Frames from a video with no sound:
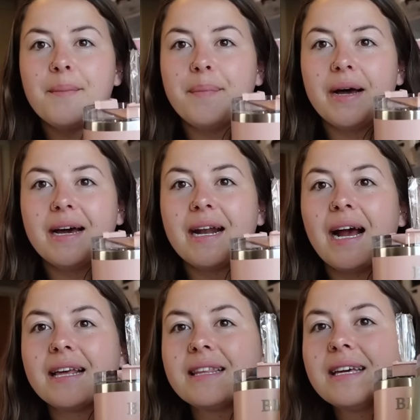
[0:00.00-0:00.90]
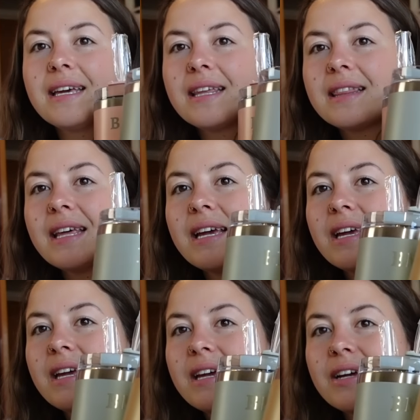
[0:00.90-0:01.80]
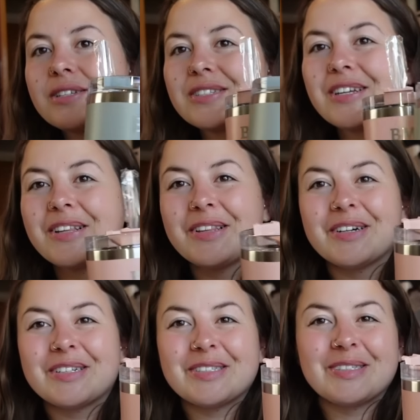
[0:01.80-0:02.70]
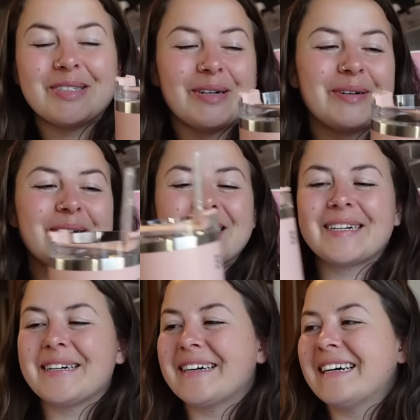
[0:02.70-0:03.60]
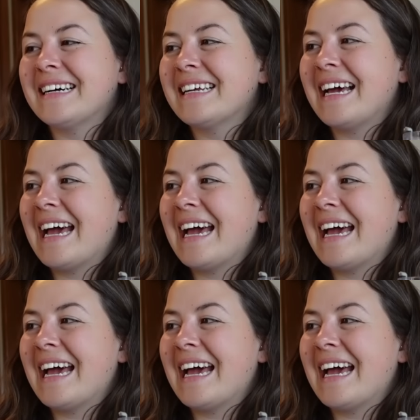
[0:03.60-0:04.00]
But I think they look so good,